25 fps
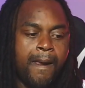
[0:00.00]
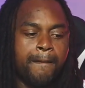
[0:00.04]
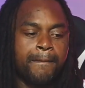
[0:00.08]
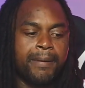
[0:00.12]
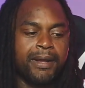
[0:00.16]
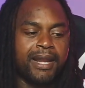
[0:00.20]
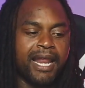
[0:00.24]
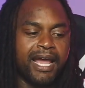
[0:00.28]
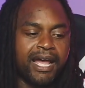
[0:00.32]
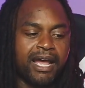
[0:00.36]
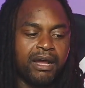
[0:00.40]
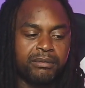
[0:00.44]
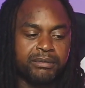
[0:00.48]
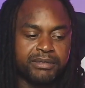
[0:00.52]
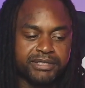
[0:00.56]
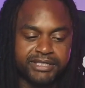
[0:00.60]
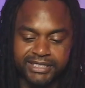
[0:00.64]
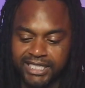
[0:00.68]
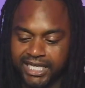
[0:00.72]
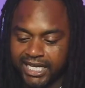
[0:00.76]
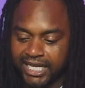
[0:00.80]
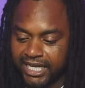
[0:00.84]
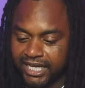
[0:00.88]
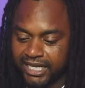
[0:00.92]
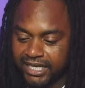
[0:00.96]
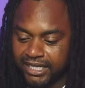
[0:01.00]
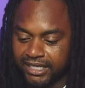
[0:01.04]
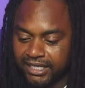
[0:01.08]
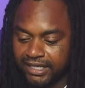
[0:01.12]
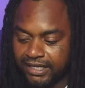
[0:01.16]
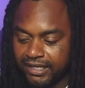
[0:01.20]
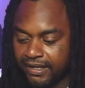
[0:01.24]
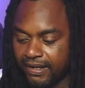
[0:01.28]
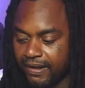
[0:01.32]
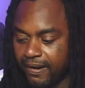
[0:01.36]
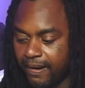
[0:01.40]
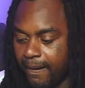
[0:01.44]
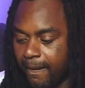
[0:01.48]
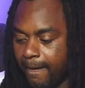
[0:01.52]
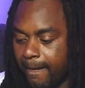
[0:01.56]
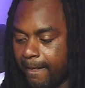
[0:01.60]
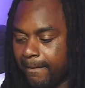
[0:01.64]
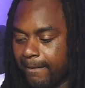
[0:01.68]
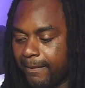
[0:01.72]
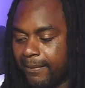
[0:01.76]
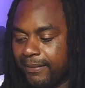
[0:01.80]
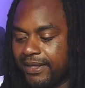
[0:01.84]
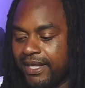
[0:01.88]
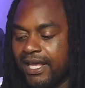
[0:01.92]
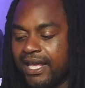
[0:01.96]
But like I was saying,
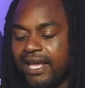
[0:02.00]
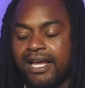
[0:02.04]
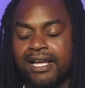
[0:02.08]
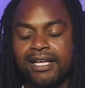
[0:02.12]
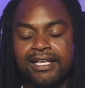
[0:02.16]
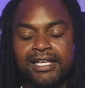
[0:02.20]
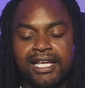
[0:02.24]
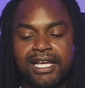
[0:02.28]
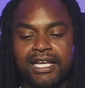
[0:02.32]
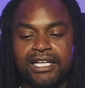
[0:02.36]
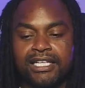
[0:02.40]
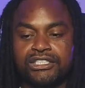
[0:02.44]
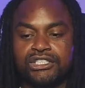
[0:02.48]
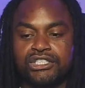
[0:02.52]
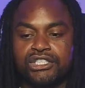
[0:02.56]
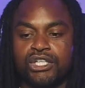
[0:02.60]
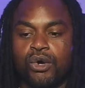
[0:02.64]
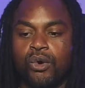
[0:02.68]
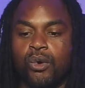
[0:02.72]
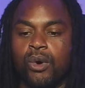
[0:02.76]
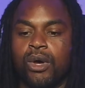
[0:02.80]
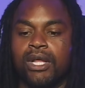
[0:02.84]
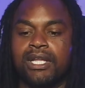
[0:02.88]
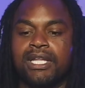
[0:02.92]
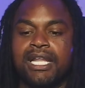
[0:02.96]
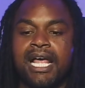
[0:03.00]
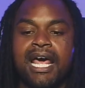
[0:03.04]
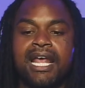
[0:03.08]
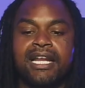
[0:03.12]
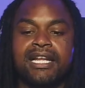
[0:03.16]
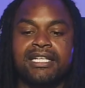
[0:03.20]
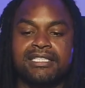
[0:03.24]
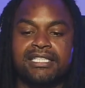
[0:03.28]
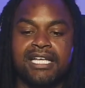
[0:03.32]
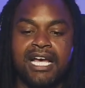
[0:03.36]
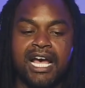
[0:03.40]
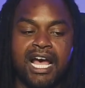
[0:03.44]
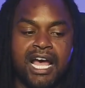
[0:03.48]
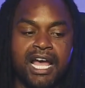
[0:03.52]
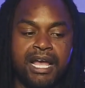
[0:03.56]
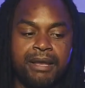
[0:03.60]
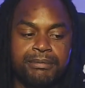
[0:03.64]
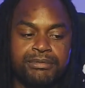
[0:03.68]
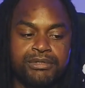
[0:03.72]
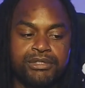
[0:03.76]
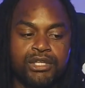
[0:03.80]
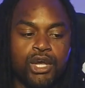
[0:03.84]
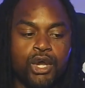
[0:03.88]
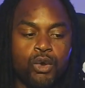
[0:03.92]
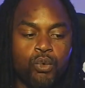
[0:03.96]
Yeah. So a lot of
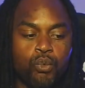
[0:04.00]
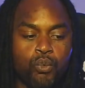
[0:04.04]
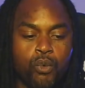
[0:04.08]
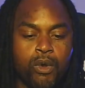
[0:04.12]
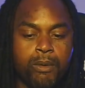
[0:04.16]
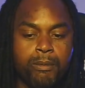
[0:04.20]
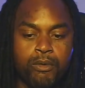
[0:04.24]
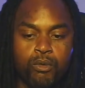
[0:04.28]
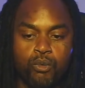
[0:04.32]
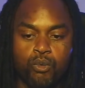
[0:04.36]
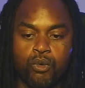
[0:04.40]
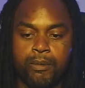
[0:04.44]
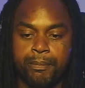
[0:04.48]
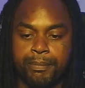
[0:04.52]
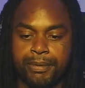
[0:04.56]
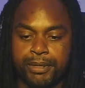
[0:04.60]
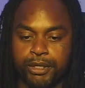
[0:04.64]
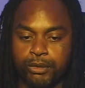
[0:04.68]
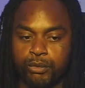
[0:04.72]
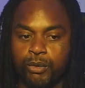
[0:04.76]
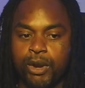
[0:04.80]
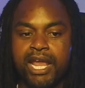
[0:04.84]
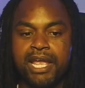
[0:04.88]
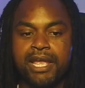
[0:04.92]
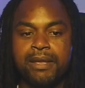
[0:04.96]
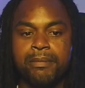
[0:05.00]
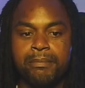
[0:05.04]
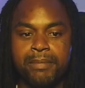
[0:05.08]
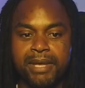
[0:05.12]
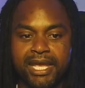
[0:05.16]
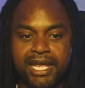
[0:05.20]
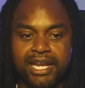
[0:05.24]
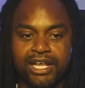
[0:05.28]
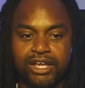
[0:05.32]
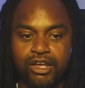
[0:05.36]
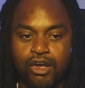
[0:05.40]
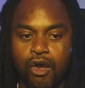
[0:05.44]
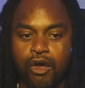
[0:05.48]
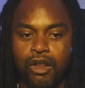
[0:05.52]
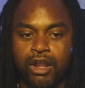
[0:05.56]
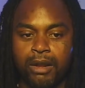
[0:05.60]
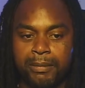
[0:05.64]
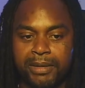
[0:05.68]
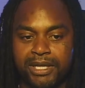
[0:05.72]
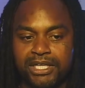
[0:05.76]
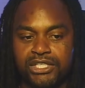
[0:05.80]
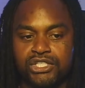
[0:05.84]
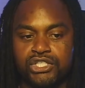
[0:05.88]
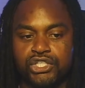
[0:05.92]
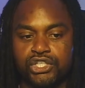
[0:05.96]
times women will berate men and call
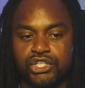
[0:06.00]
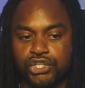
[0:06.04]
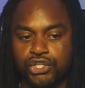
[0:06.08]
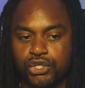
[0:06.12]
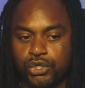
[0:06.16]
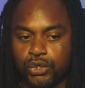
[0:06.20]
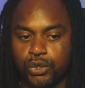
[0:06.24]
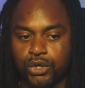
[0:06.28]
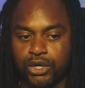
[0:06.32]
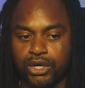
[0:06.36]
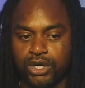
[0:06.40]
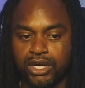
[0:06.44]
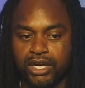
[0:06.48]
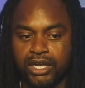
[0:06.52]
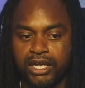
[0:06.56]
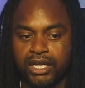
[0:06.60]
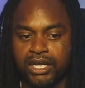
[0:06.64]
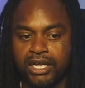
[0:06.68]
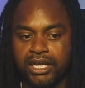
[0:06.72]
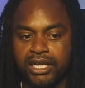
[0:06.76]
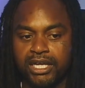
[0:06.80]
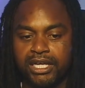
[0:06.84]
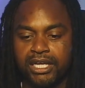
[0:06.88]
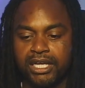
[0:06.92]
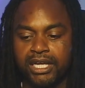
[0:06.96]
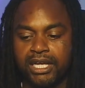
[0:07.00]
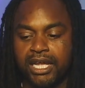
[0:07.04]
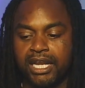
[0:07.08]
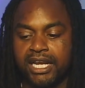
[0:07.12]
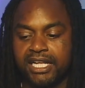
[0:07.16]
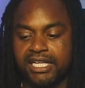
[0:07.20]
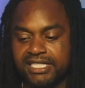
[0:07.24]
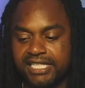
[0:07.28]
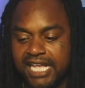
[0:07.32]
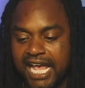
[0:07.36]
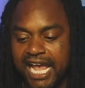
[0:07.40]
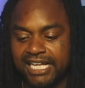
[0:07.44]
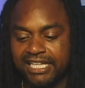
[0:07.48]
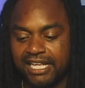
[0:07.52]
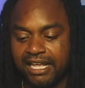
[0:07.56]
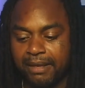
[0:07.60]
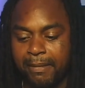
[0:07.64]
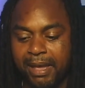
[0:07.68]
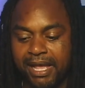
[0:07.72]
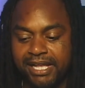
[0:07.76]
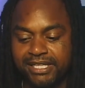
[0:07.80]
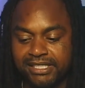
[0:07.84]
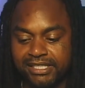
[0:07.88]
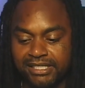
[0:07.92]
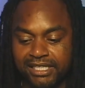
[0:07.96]
them insecure and attack their
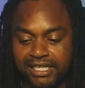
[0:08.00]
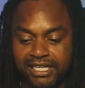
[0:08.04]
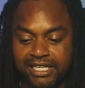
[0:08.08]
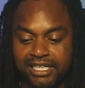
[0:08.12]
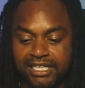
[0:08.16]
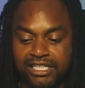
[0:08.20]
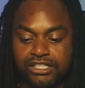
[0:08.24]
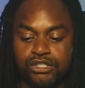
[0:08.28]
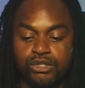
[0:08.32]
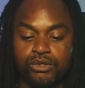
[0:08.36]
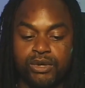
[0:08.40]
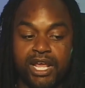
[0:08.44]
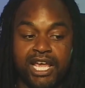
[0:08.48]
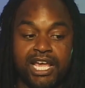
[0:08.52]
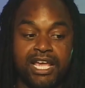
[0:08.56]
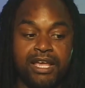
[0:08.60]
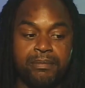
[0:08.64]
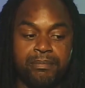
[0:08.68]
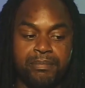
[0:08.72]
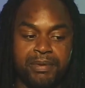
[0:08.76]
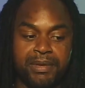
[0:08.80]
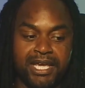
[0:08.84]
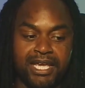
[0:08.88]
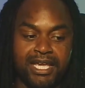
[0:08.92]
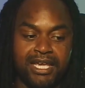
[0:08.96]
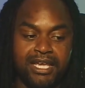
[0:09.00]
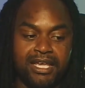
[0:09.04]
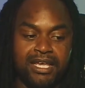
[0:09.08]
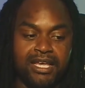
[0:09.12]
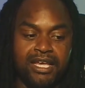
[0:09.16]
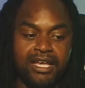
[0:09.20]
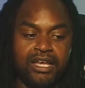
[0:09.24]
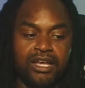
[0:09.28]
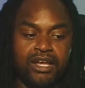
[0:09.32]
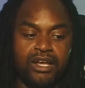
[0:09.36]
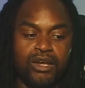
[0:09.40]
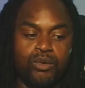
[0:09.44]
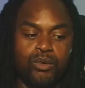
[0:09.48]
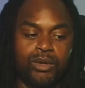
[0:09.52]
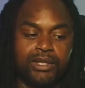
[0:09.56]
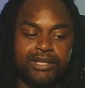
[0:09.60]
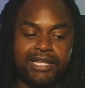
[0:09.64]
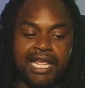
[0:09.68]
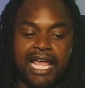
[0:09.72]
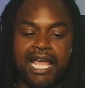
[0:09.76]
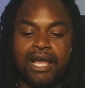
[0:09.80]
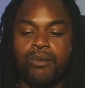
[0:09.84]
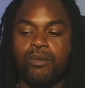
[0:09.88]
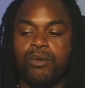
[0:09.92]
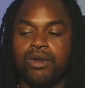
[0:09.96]
masculinity so they can be what
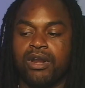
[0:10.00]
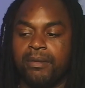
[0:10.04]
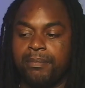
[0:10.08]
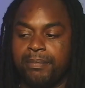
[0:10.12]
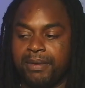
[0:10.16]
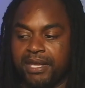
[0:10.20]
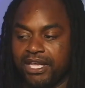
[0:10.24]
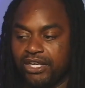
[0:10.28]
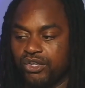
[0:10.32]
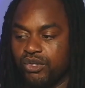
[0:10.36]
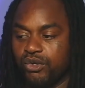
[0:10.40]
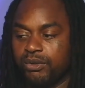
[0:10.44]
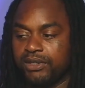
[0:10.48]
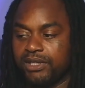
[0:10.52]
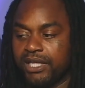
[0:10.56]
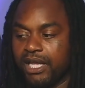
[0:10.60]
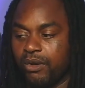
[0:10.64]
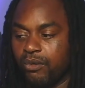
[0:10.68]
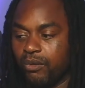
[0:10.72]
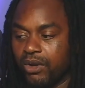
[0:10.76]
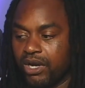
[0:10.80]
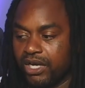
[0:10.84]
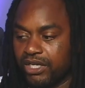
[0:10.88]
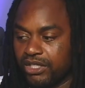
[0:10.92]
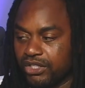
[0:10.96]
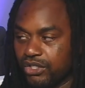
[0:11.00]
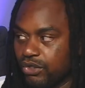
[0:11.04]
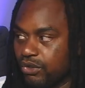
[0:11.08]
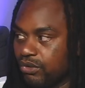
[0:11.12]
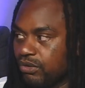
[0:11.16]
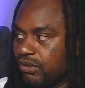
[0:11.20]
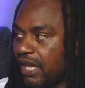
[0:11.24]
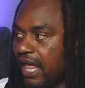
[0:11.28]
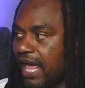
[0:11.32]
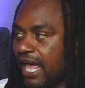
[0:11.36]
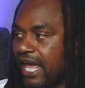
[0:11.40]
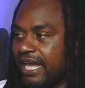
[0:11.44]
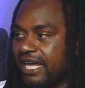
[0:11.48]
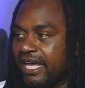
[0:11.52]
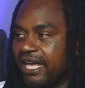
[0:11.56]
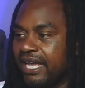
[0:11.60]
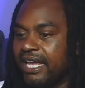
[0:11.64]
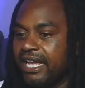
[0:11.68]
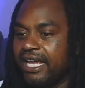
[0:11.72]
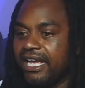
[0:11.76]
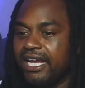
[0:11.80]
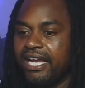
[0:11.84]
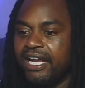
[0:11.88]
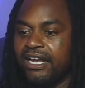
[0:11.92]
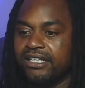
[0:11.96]
they want to be and do what they want to do. Like,
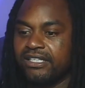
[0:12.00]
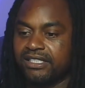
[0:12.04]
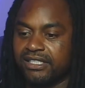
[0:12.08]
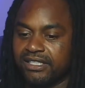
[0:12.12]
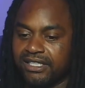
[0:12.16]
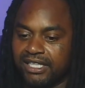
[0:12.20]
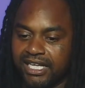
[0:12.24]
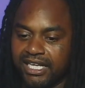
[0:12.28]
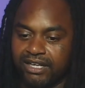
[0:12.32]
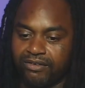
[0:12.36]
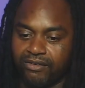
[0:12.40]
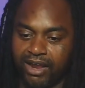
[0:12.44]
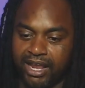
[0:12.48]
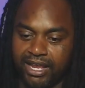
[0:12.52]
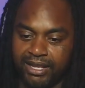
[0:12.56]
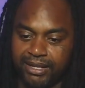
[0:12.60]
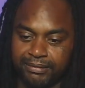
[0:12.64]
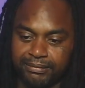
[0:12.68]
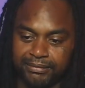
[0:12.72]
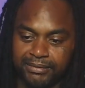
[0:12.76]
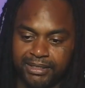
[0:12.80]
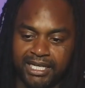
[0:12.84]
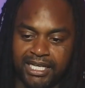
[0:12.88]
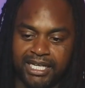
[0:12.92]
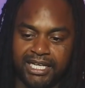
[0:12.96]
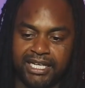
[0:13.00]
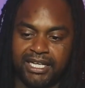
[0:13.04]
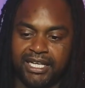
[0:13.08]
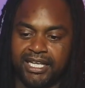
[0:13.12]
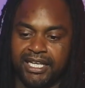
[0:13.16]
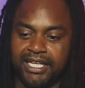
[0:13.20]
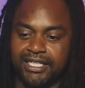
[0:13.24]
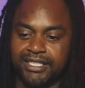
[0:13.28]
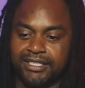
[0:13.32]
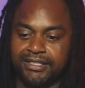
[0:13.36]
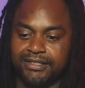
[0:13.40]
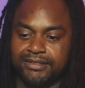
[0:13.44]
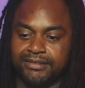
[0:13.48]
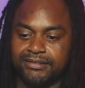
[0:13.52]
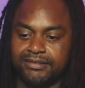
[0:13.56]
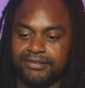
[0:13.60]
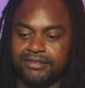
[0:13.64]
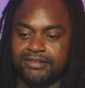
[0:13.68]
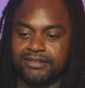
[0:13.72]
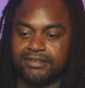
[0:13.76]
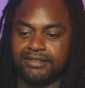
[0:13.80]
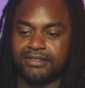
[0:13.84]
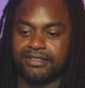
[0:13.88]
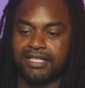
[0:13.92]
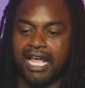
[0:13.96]
here's the thing, right? And
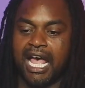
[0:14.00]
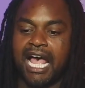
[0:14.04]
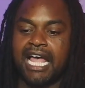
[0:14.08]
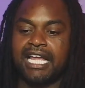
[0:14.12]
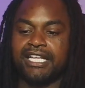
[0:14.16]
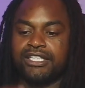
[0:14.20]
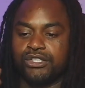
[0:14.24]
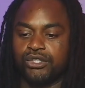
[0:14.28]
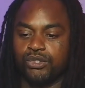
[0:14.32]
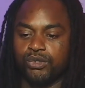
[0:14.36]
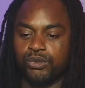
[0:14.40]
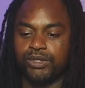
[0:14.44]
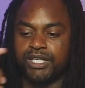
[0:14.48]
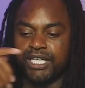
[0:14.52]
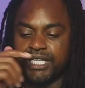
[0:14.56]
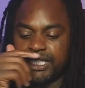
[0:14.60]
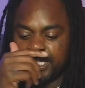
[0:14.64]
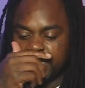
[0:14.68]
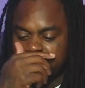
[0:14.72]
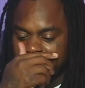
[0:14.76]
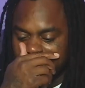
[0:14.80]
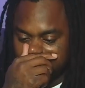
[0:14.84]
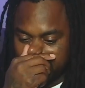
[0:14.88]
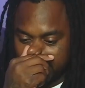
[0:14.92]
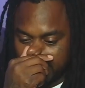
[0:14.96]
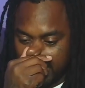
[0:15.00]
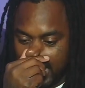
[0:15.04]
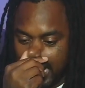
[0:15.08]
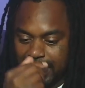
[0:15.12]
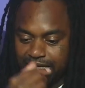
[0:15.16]
I do get this.